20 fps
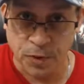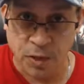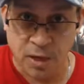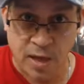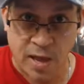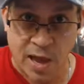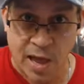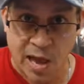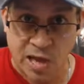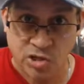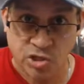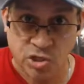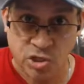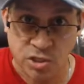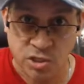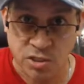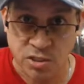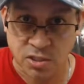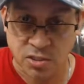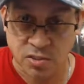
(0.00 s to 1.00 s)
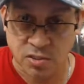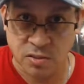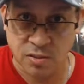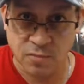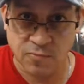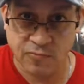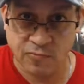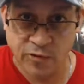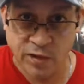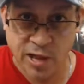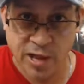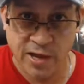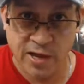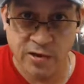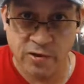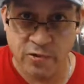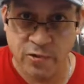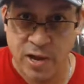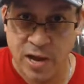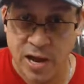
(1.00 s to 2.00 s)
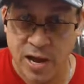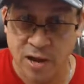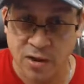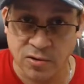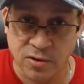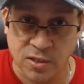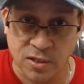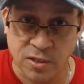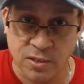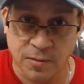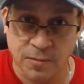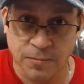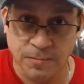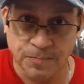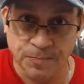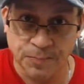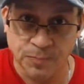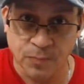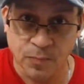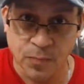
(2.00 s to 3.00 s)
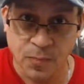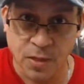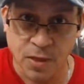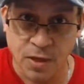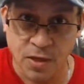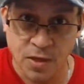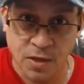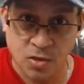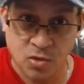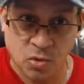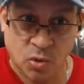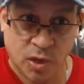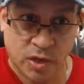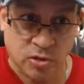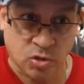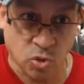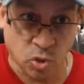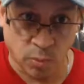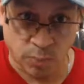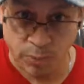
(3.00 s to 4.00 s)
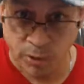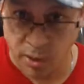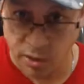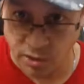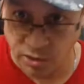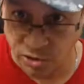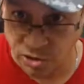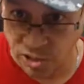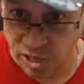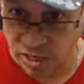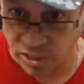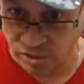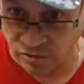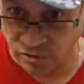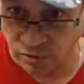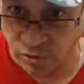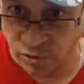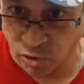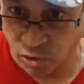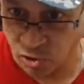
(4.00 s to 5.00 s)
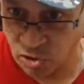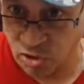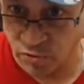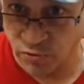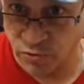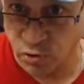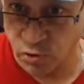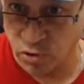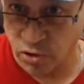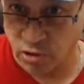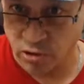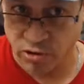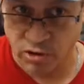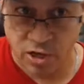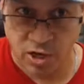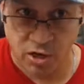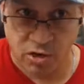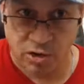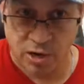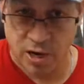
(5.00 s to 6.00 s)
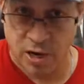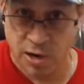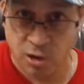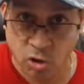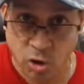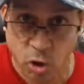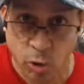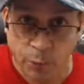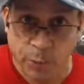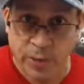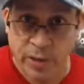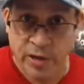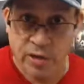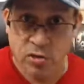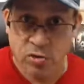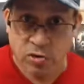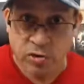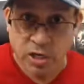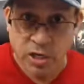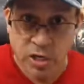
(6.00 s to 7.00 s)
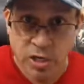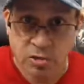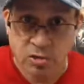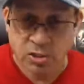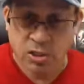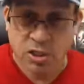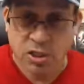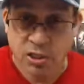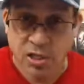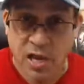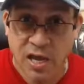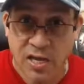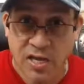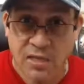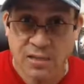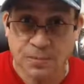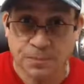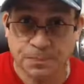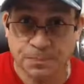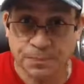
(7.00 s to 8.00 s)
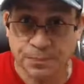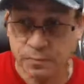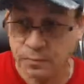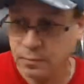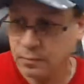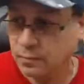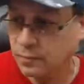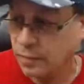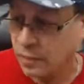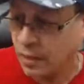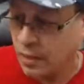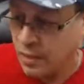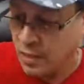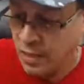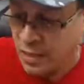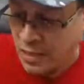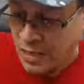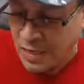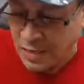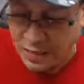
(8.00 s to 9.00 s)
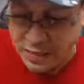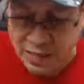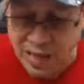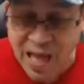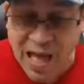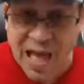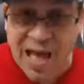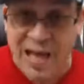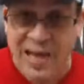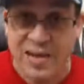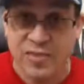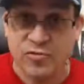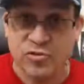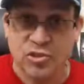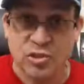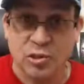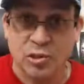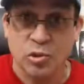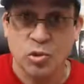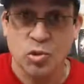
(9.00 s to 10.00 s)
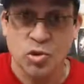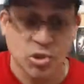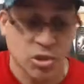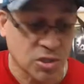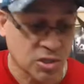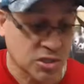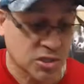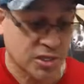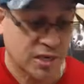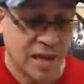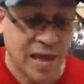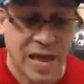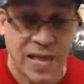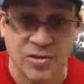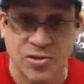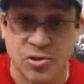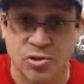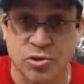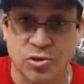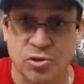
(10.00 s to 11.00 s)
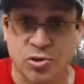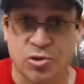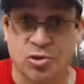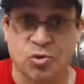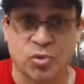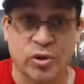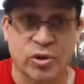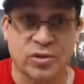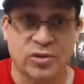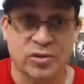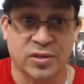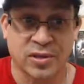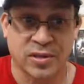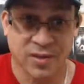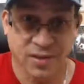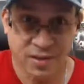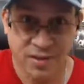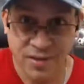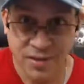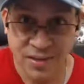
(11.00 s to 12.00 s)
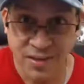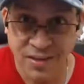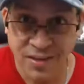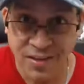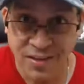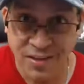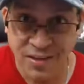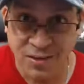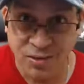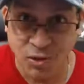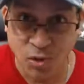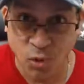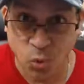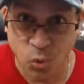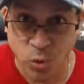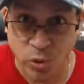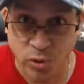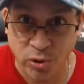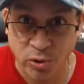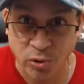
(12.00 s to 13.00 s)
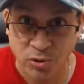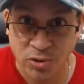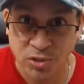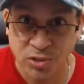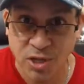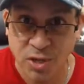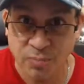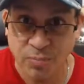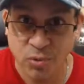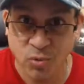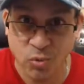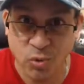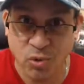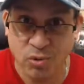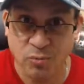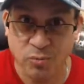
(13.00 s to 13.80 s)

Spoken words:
Ashes flying around, and so I do apologize for those of you that are here. I hope that you're here tonight. Live solutions and answers with the world's #1